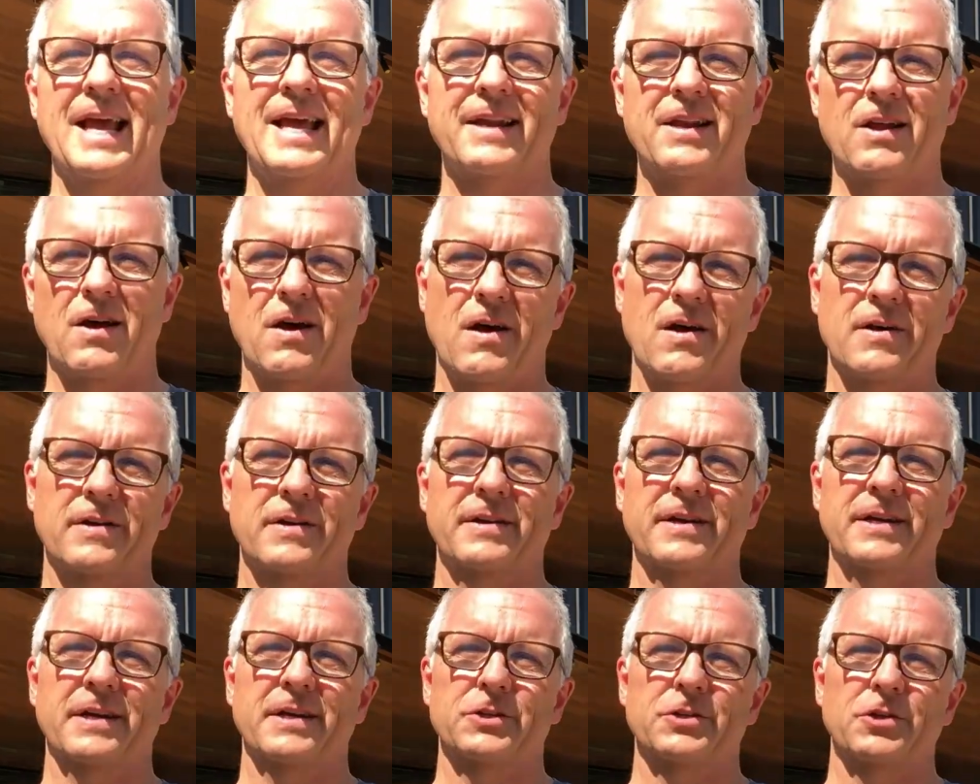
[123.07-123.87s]
and
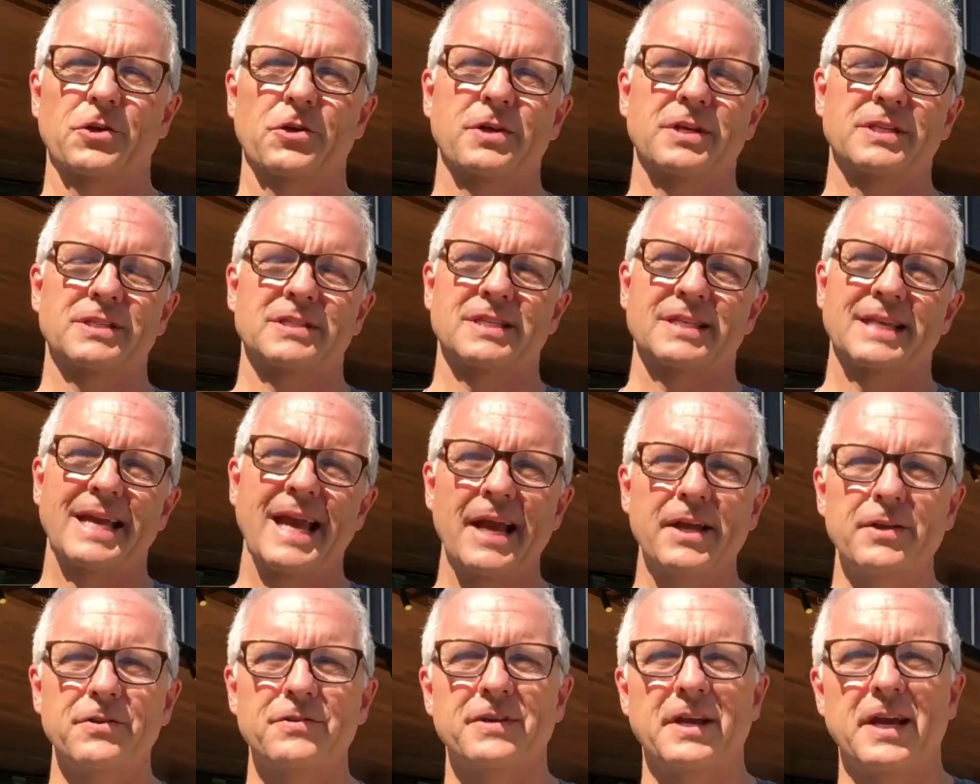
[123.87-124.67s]
auditing. You can
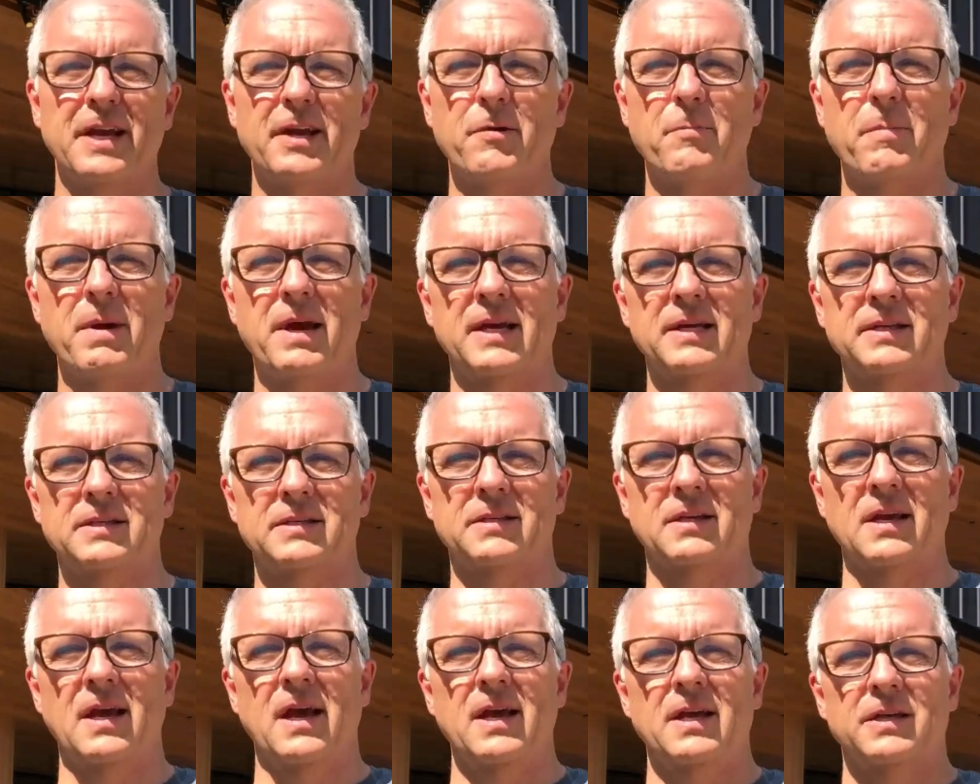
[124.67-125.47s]
scan your
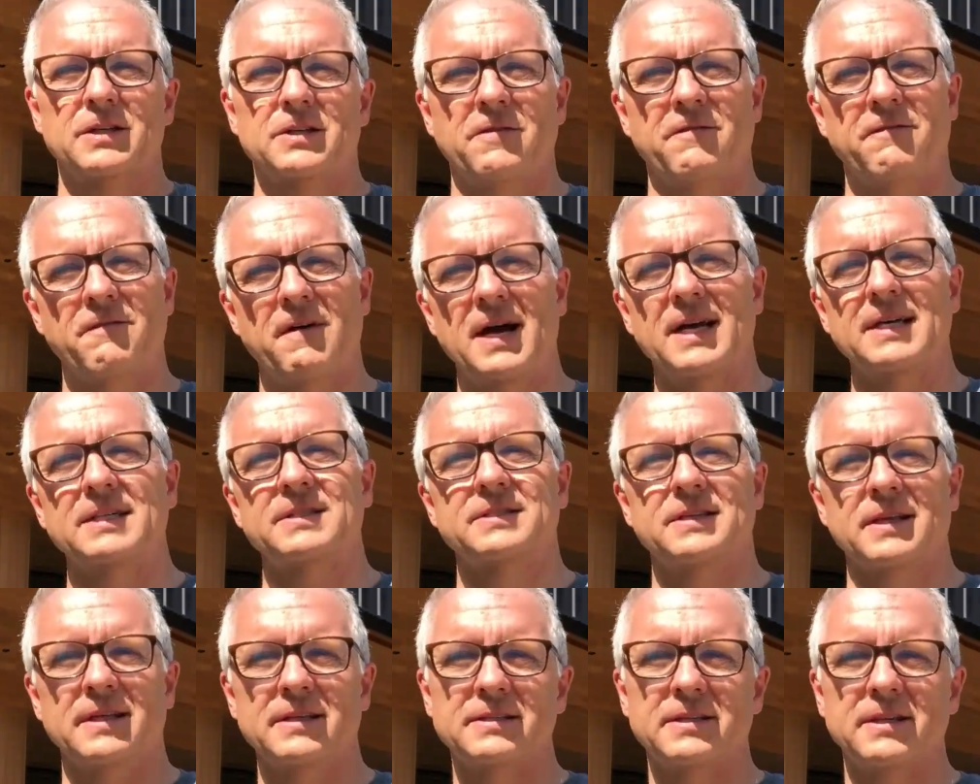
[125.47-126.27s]
database to find
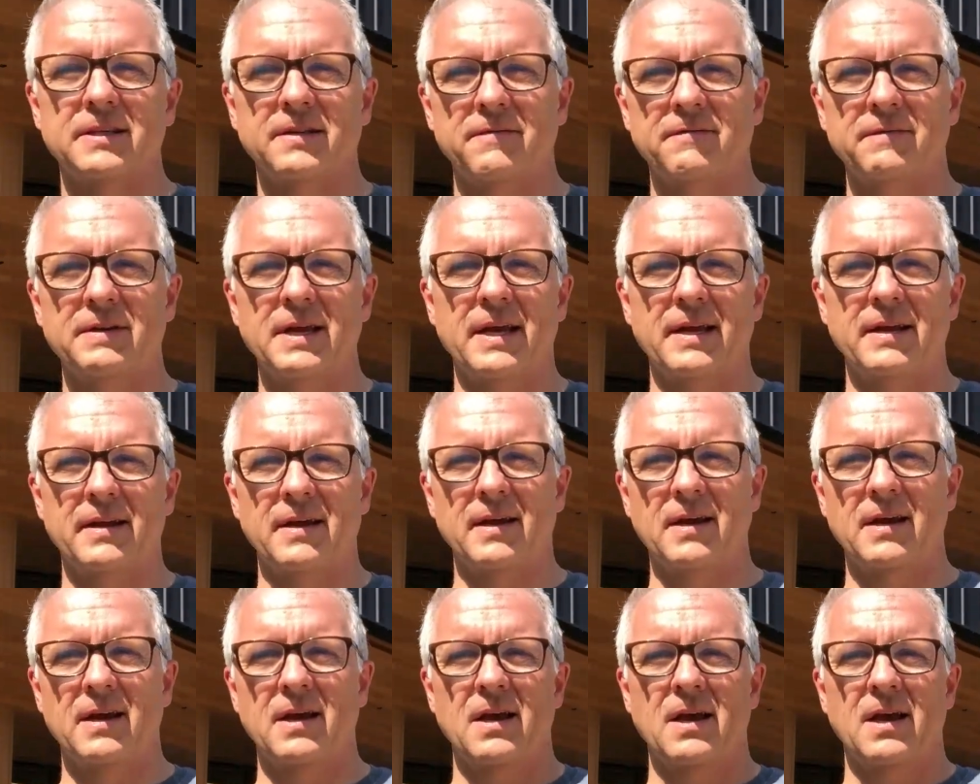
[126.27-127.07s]
sensitive
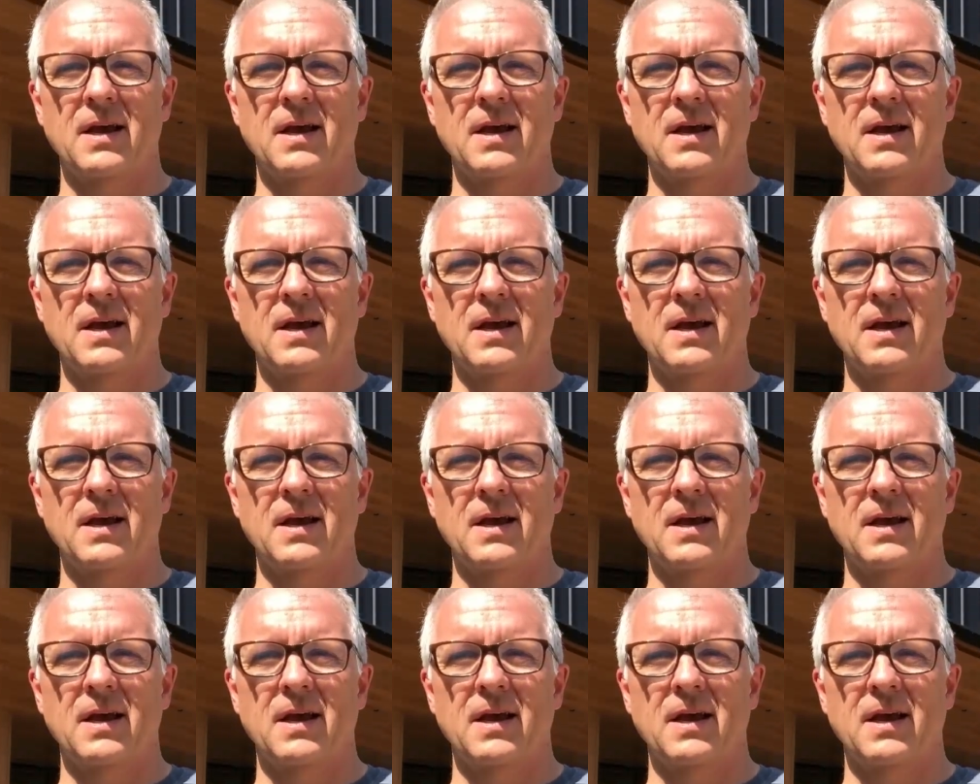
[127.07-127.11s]
data.